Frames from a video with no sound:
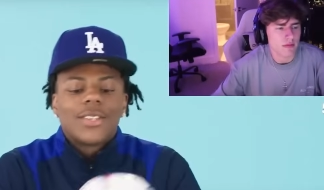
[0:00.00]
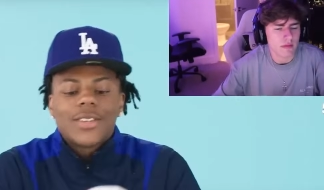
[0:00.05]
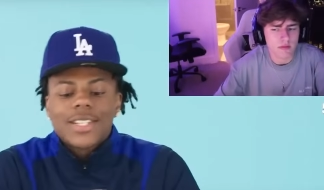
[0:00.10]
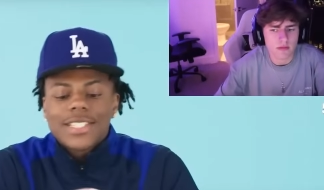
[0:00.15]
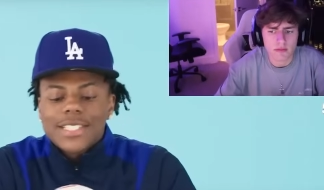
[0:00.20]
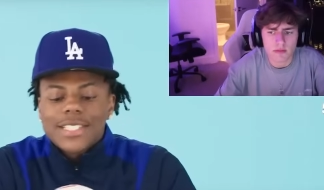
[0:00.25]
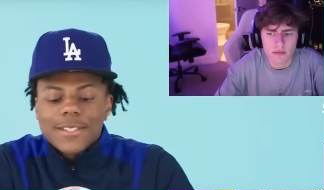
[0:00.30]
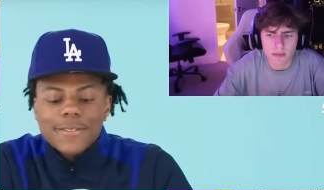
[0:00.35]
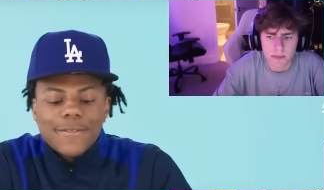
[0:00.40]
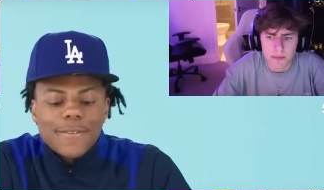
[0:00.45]
Speaker 1: So
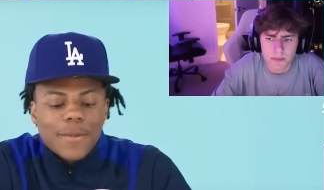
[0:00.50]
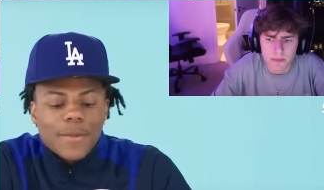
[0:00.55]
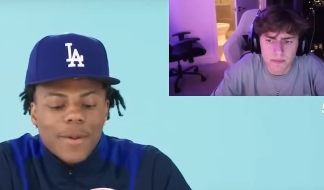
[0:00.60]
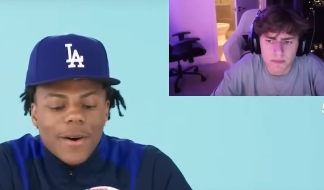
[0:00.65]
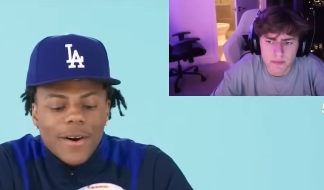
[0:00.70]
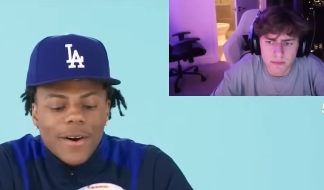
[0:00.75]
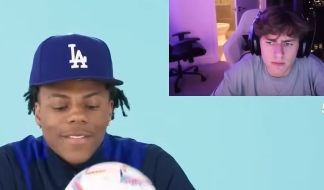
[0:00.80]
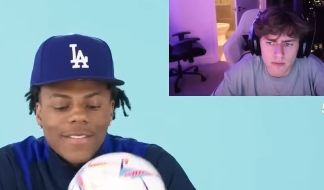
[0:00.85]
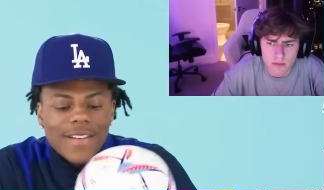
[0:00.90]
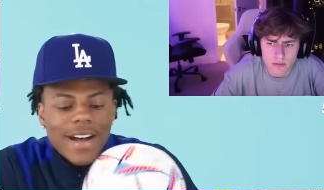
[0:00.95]
this is a
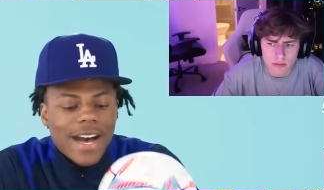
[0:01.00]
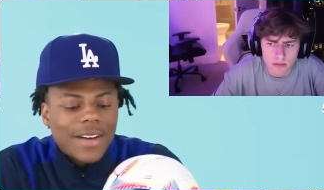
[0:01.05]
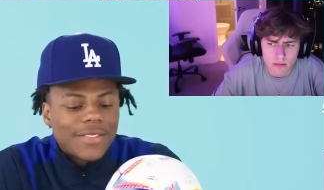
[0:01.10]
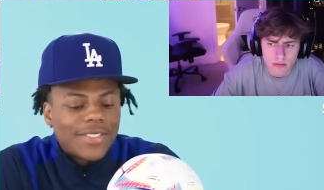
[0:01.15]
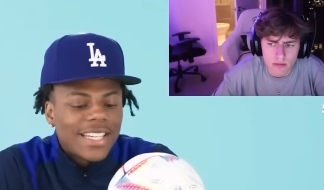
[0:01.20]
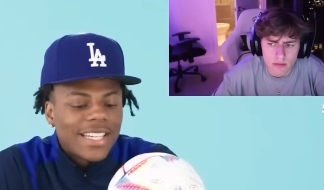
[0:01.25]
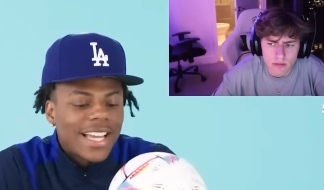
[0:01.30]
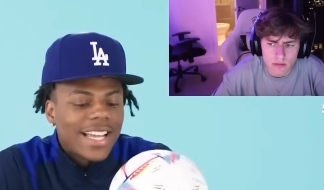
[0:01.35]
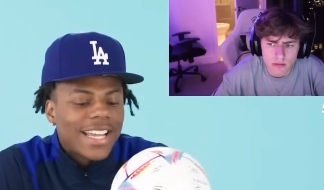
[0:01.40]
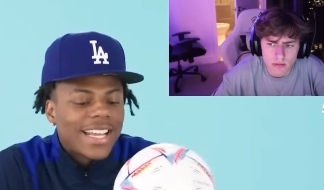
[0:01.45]
football.
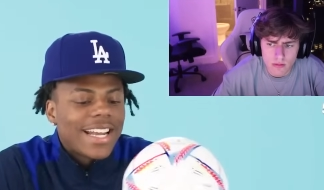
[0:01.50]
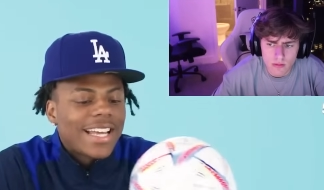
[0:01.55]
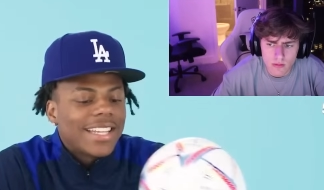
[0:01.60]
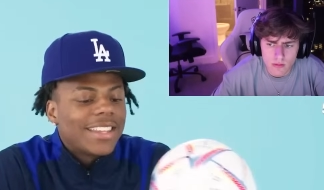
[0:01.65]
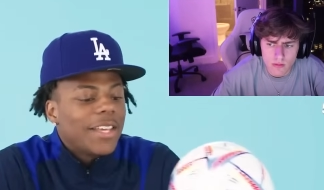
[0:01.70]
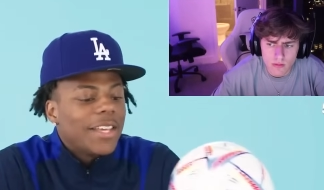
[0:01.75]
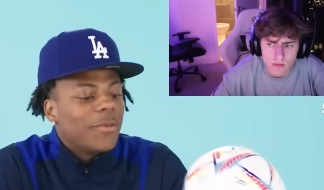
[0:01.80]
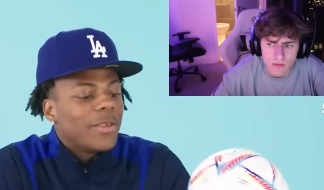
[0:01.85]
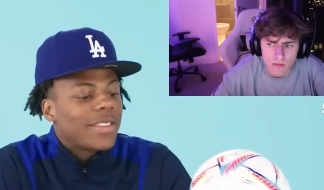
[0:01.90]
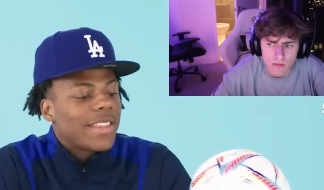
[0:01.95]
Obviously, I
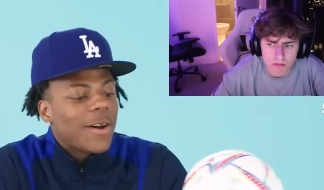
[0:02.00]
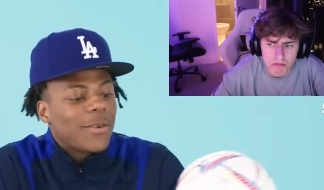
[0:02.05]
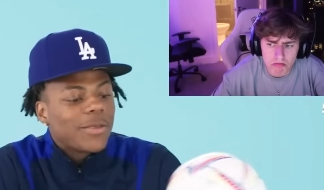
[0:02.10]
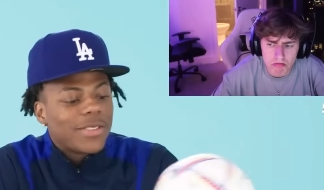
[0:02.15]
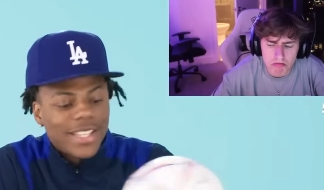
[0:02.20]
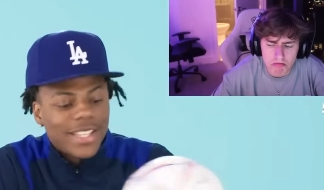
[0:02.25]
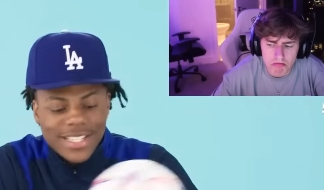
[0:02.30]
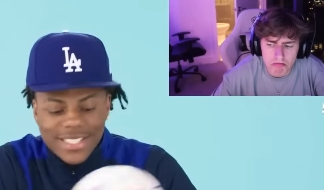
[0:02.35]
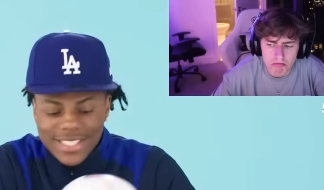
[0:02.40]
cannot live without